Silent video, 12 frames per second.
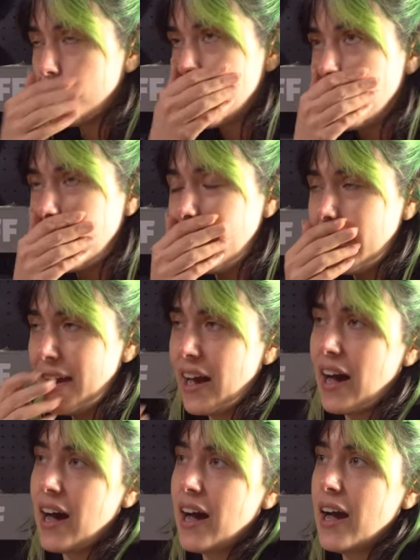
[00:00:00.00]
The way
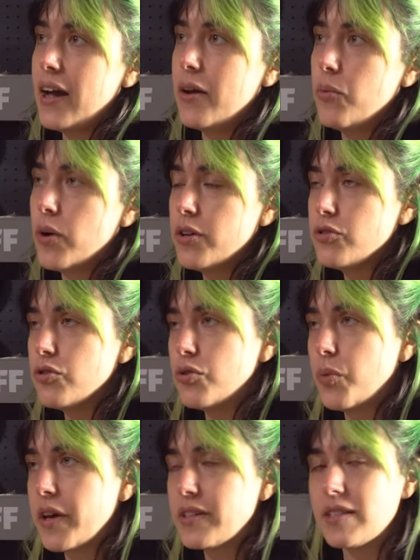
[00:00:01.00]
I want to do
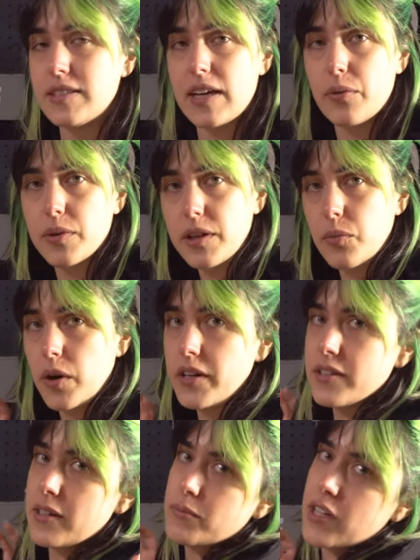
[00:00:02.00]
the wings is I really
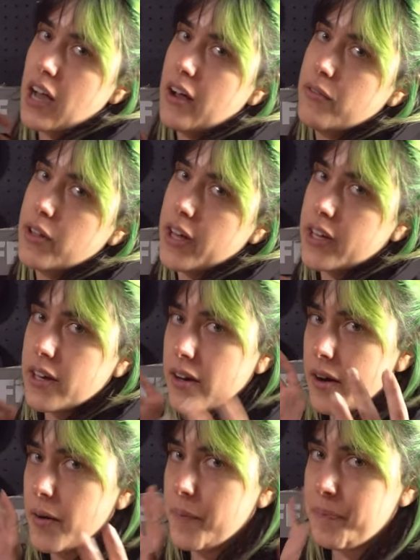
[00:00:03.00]
wanted them to have like
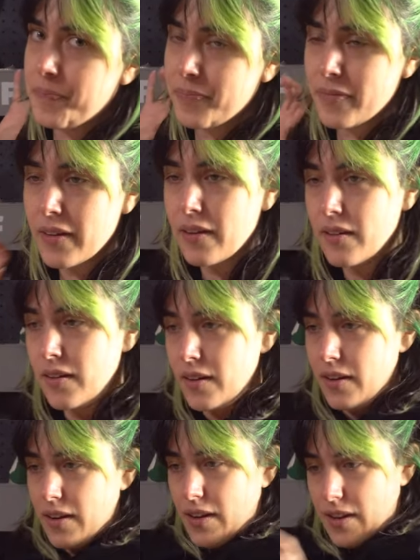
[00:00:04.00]
a
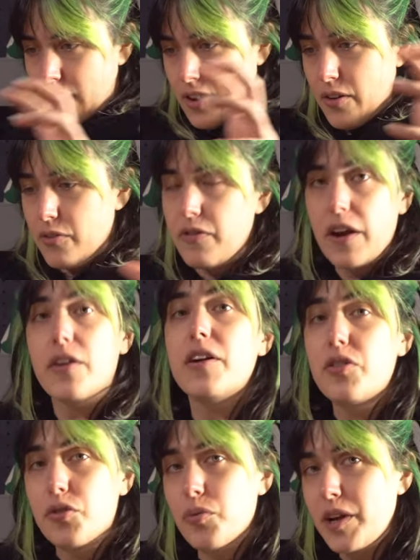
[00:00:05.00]

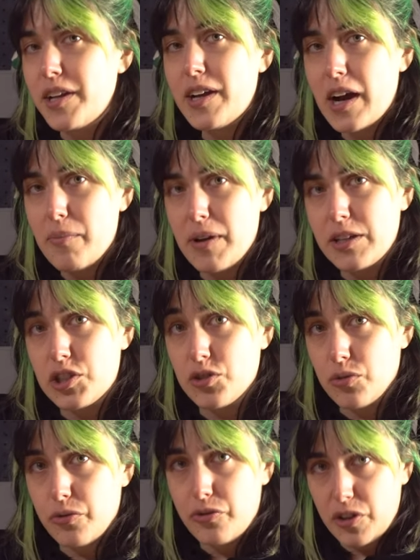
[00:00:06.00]
very
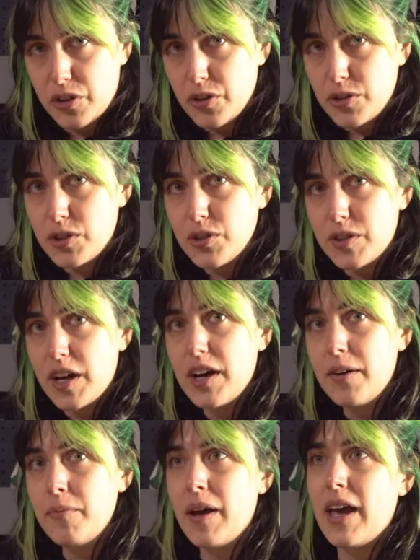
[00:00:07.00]
three-dimensional feel to
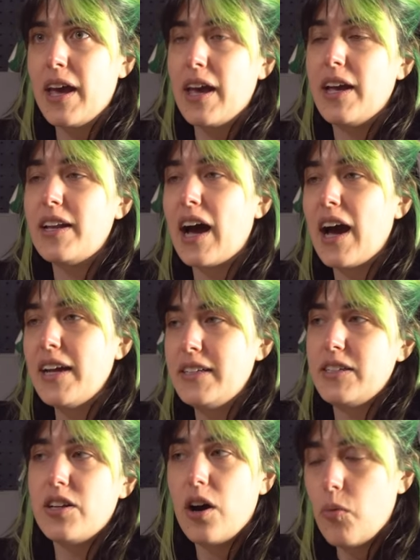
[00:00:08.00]
them, and I
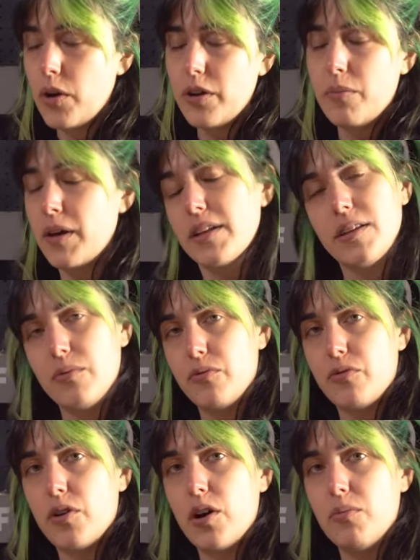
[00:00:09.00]
did not want to make them
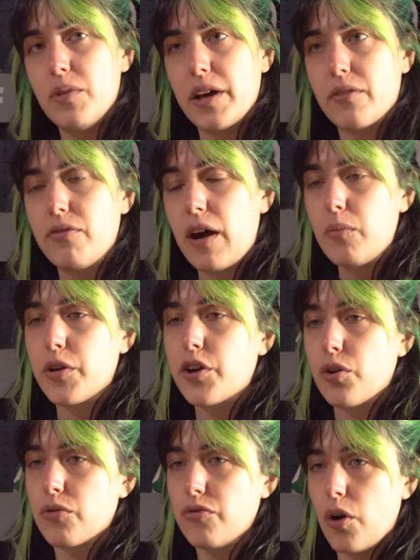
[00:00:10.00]
from like
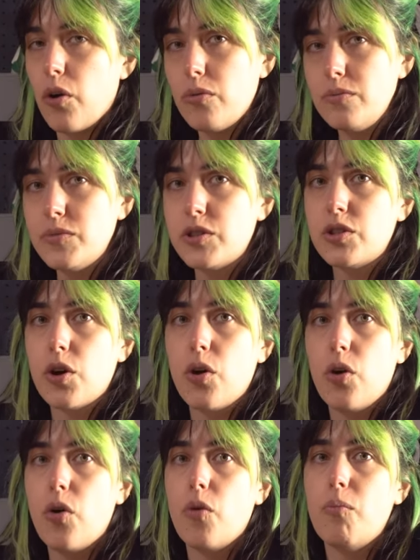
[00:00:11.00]
fabric or foam.
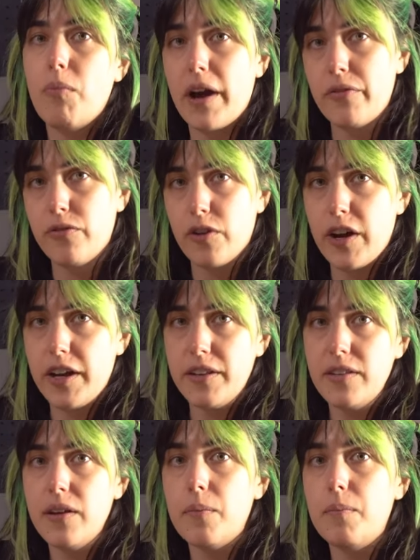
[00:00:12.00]
So my
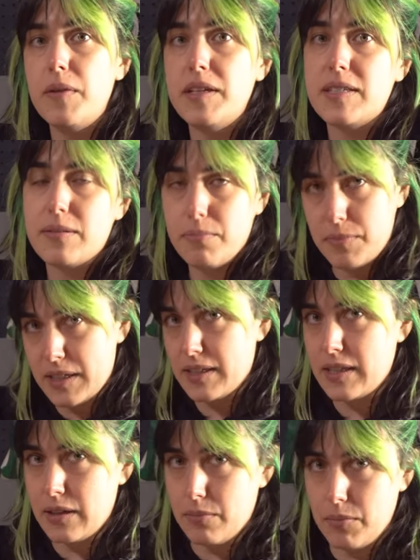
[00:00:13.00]
friend Miss
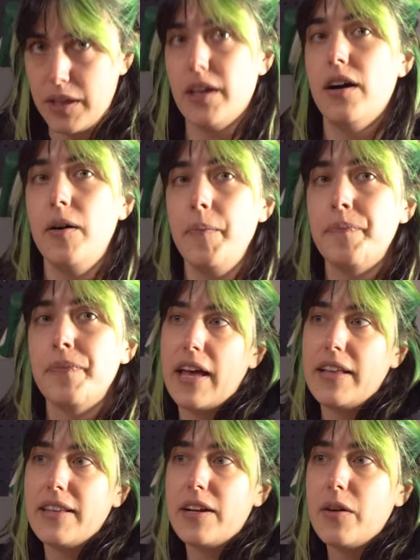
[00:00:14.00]
Missy Mia
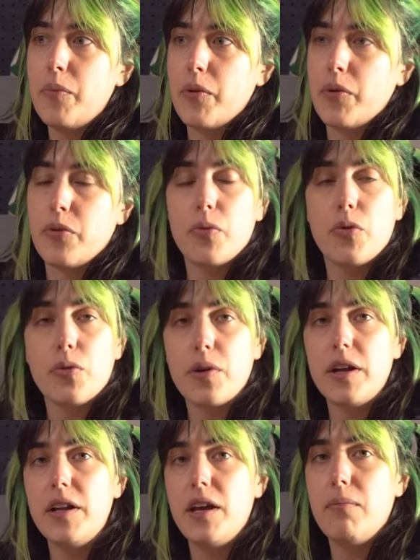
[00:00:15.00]
ended up
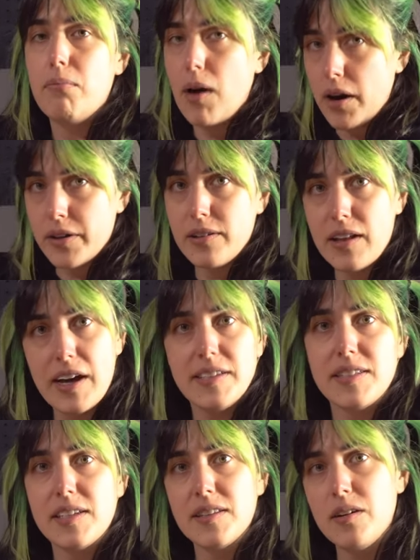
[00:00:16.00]
3D
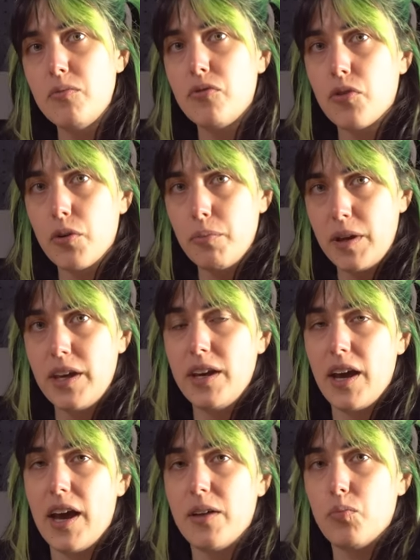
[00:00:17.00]
modelizing them for
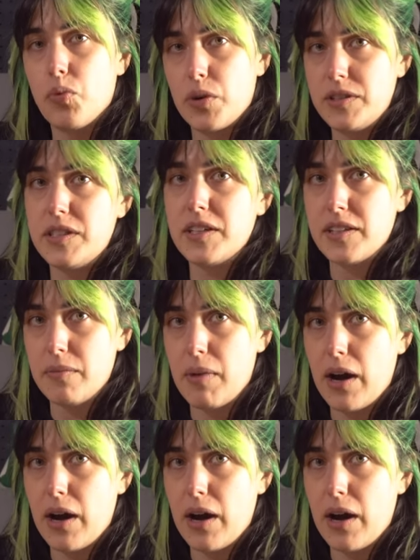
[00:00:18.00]
me and printing them